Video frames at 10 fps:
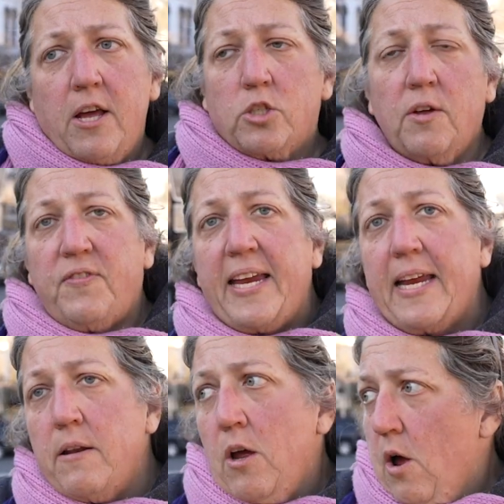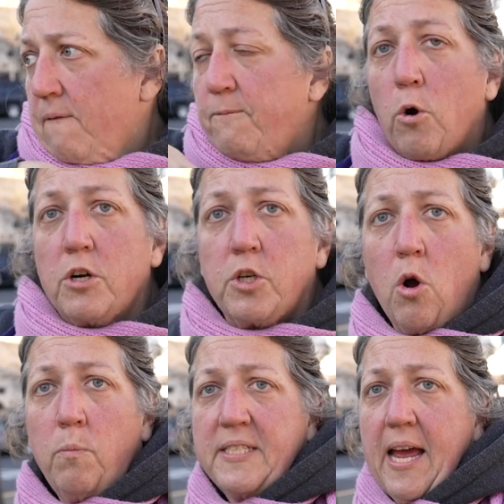So if they can force
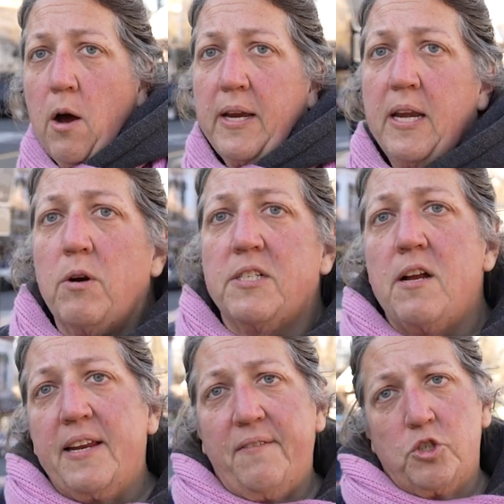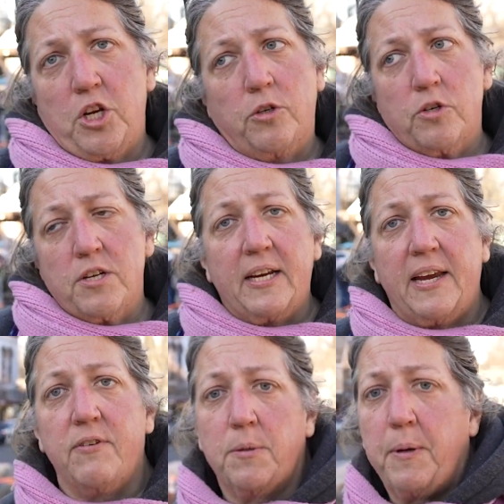homeless out anywhere, it's not give us shelters, not
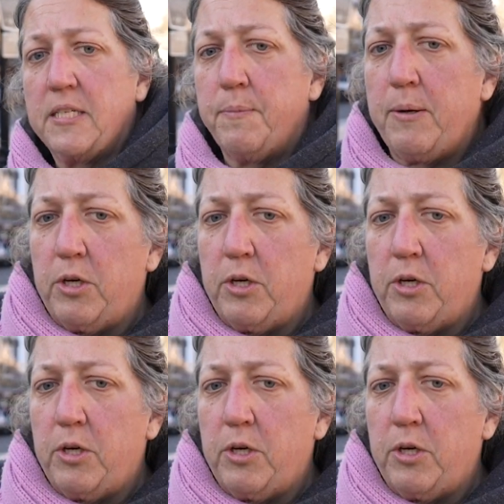give us a place to be.